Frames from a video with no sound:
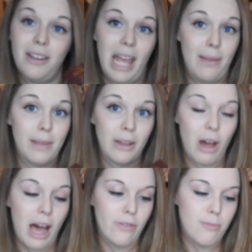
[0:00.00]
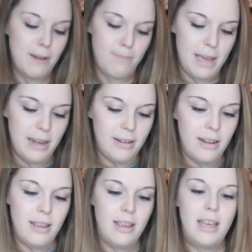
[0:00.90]
yeah, I got a Hufflepuff pin.
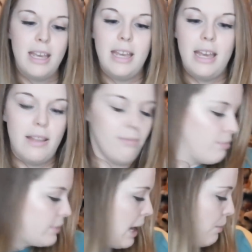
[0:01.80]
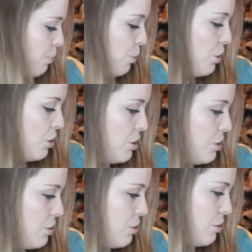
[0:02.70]
That
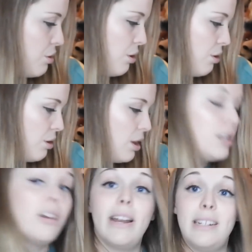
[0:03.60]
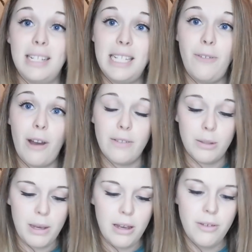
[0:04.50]
was $9.95
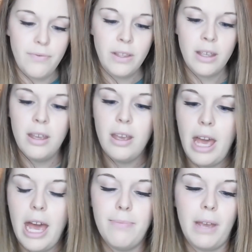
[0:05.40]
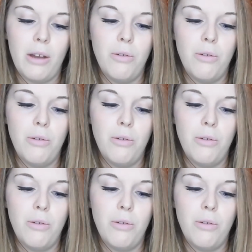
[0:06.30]
as well. I